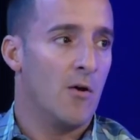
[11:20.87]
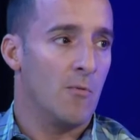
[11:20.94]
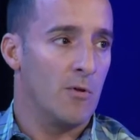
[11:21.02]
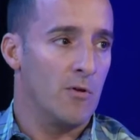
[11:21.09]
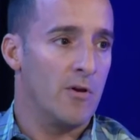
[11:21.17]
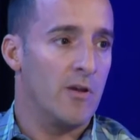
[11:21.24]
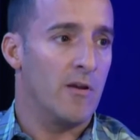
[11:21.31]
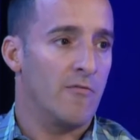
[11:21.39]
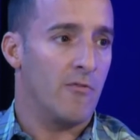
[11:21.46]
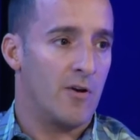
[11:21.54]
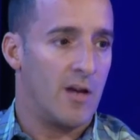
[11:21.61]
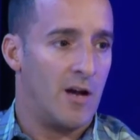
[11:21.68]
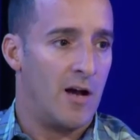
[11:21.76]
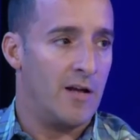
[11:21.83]
We're looking for
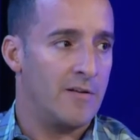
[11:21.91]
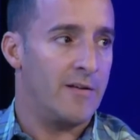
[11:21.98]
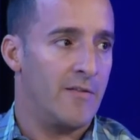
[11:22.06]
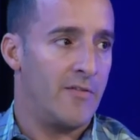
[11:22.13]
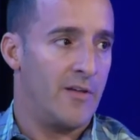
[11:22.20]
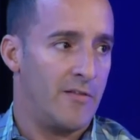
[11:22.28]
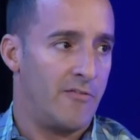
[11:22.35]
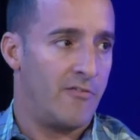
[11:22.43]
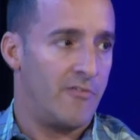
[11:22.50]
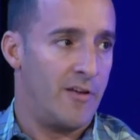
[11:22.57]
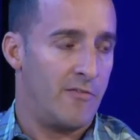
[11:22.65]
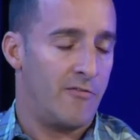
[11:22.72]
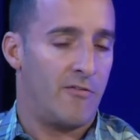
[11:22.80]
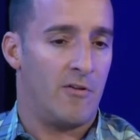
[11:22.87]
content that sits